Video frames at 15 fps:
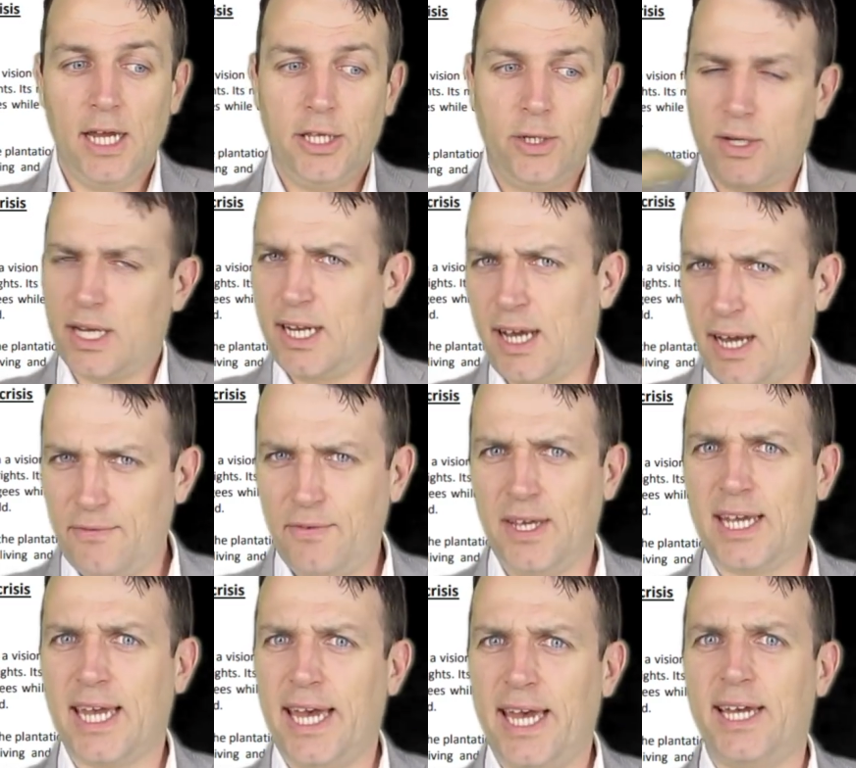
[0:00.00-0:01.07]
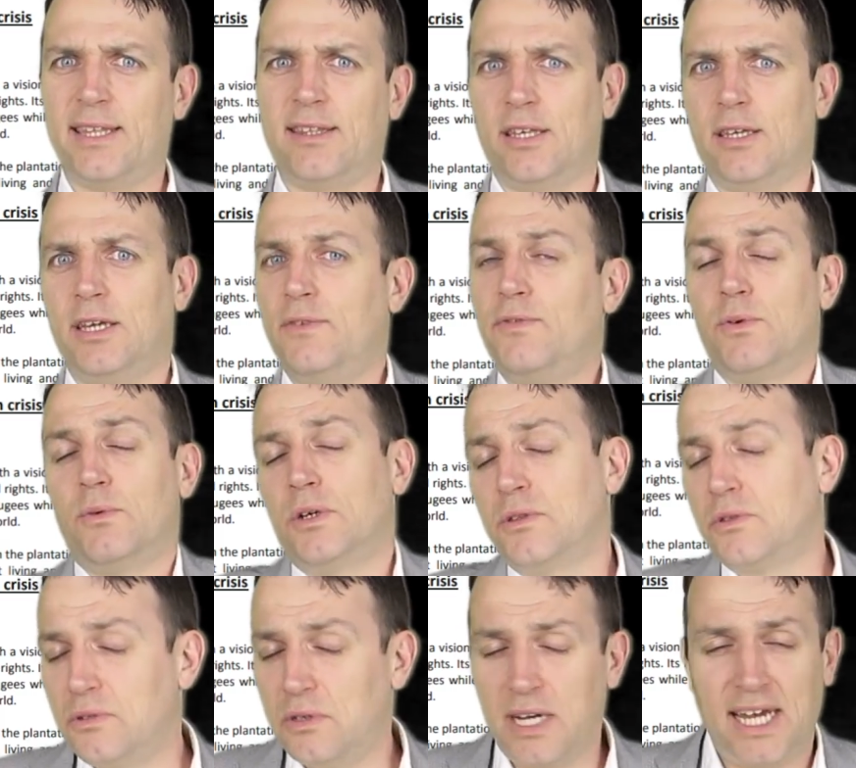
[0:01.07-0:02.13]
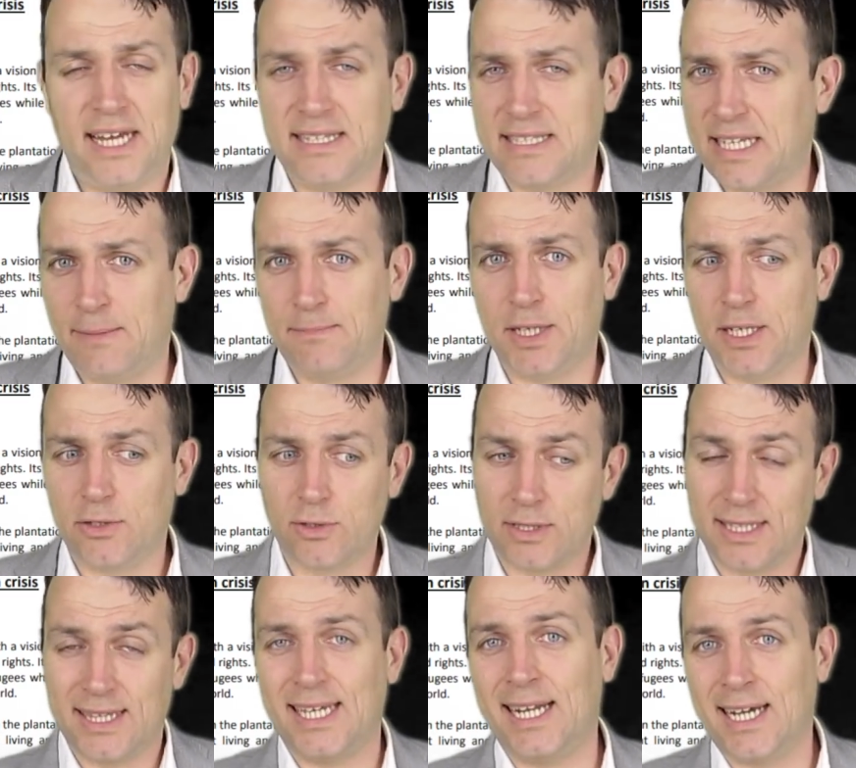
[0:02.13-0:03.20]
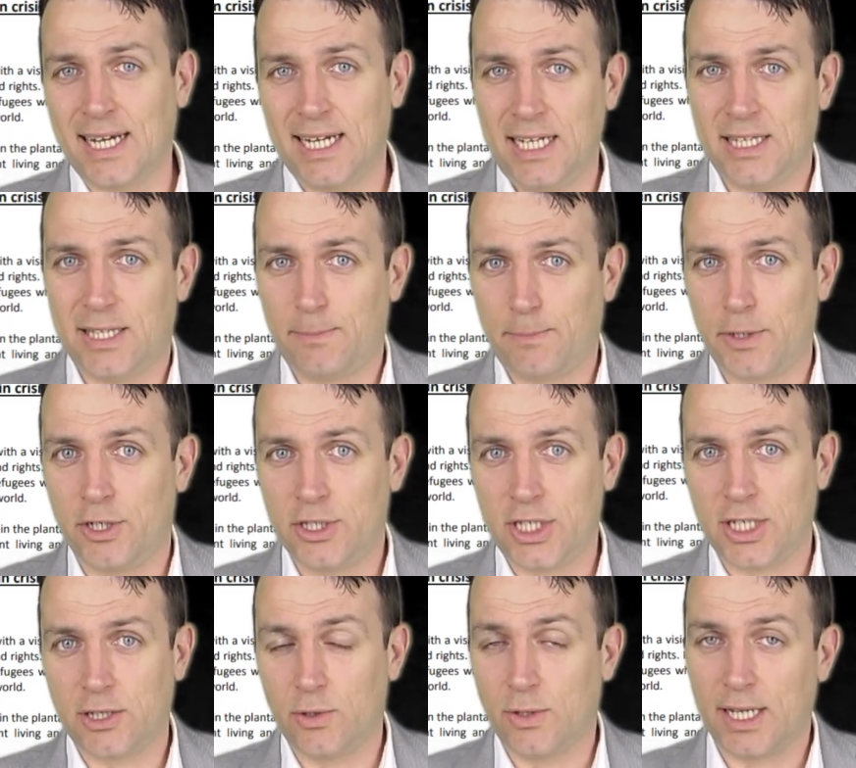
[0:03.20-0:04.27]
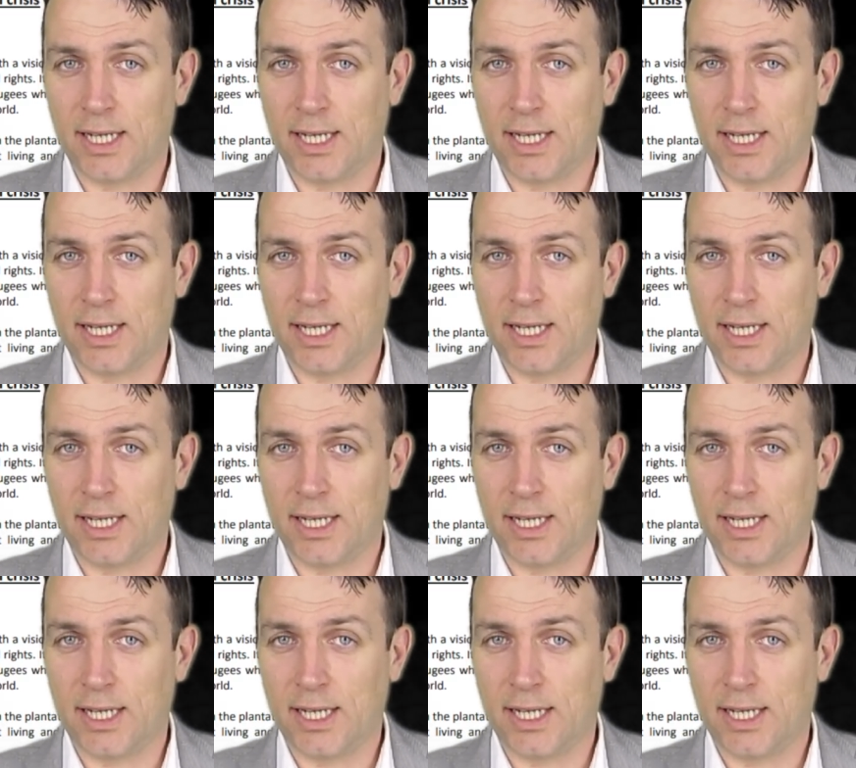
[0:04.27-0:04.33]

You can, I think, add, if you want to add something to the Tenaganita project,